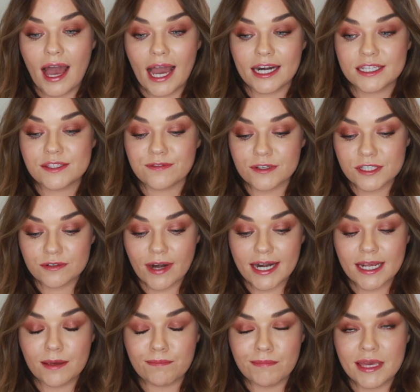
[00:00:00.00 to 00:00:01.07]
and it's
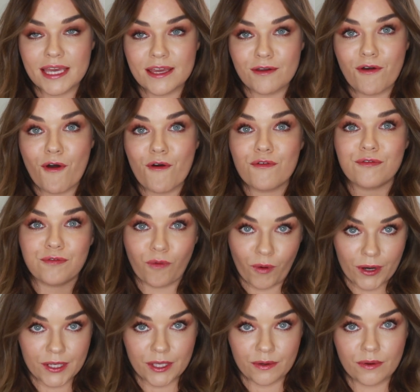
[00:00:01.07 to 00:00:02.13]
frustrating me
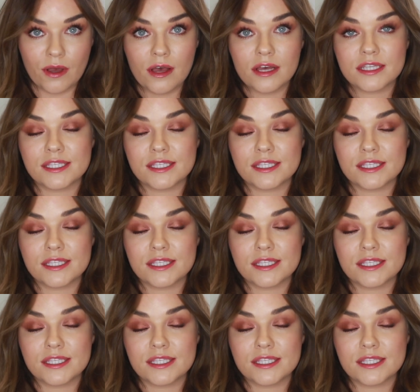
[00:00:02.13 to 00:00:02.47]
for you.